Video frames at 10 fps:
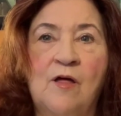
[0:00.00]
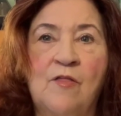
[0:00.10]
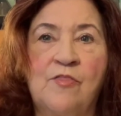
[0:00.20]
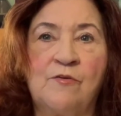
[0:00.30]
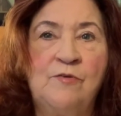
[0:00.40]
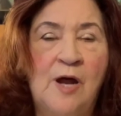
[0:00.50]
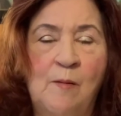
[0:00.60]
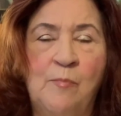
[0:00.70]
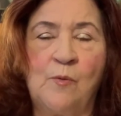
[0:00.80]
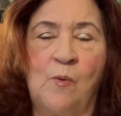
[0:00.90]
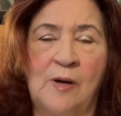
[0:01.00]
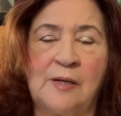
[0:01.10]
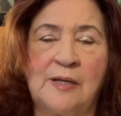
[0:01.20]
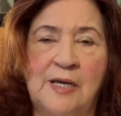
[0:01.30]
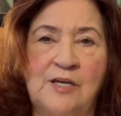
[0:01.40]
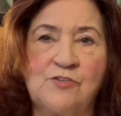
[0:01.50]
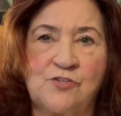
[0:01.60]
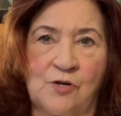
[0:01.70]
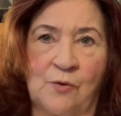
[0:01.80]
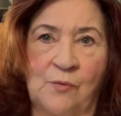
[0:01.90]
the number one
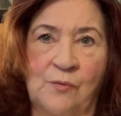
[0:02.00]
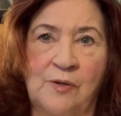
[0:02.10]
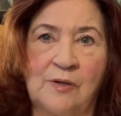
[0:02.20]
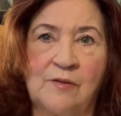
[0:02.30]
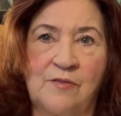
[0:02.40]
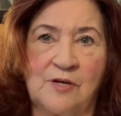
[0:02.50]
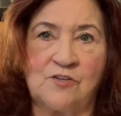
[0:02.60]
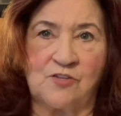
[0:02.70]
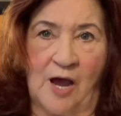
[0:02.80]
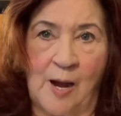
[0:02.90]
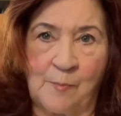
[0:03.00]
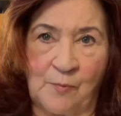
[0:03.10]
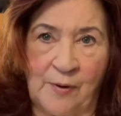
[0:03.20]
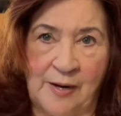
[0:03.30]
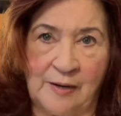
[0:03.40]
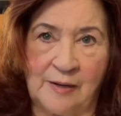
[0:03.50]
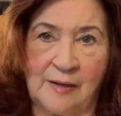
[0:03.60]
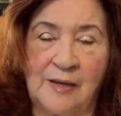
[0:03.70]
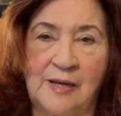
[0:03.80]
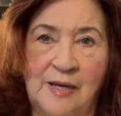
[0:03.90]
keystone that is
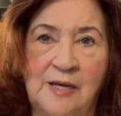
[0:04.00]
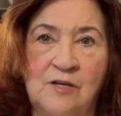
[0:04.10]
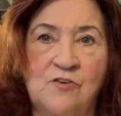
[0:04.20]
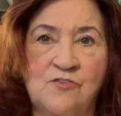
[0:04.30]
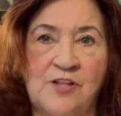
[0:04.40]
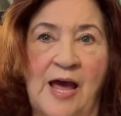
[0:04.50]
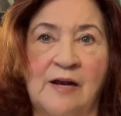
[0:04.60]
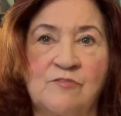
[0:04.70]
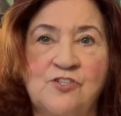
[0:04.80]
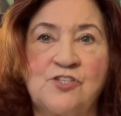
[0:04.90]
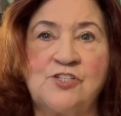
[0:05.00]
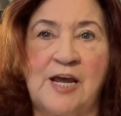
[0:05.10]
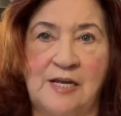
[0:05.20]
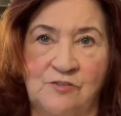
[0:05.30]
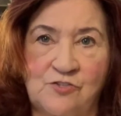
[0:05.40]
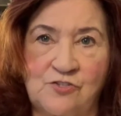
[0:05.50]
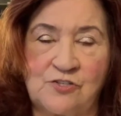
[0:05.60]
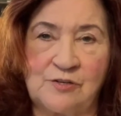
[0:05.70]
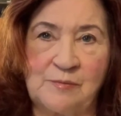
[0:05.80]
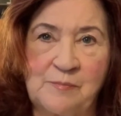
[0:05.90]
operating is that of
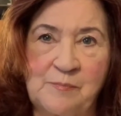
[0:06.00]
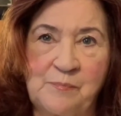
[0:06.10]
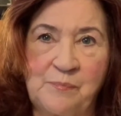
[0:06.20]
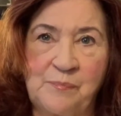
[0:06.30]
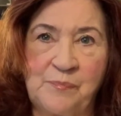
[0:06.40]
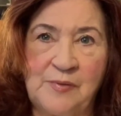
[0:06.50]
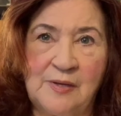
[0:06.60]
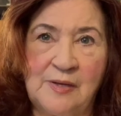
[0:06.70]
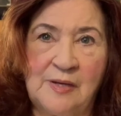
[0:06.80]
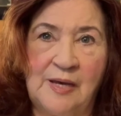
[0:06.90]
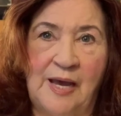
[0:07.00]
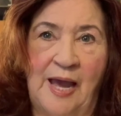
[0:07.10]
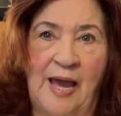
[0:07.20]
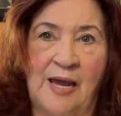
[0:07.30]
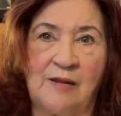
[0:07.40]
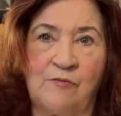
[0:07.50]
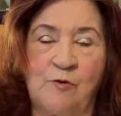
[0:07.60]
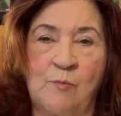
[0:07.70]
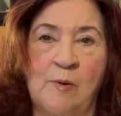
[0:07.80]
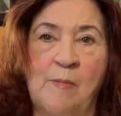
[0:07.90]
states. And if
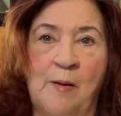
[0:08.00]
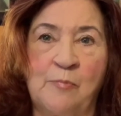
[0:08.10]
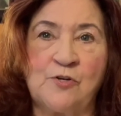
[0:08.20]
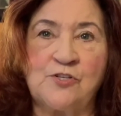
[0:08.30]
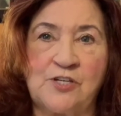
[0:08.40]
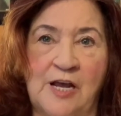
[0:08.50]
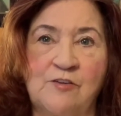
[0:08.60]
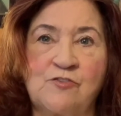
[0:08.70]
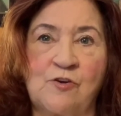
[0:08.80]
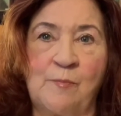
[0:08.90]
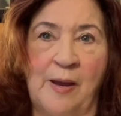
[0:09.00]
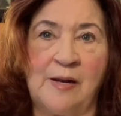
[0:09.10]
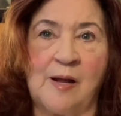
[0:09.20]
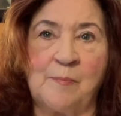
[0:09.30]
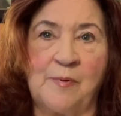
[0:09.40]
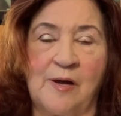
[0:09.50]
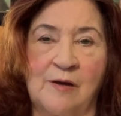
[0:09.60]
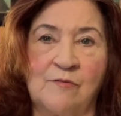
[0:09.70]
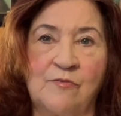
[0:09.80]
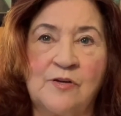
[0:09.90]
you remember, states are made up
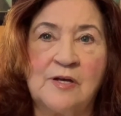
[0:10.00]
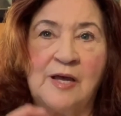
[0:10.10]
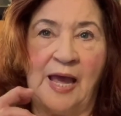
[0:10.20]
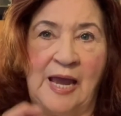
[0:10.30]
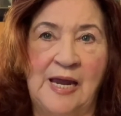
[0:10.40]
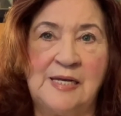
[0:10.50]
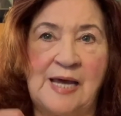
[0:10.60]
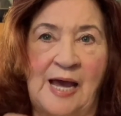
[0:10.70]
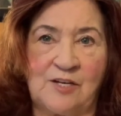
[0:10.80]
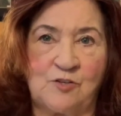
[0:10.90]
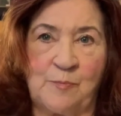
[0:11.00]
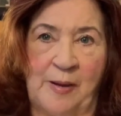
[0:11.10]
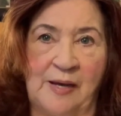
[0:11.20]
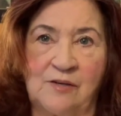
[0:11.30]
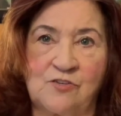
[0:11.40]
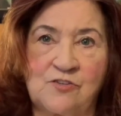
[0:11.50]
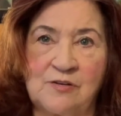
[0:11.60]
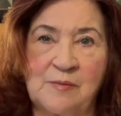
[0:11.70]
of 8 aspects,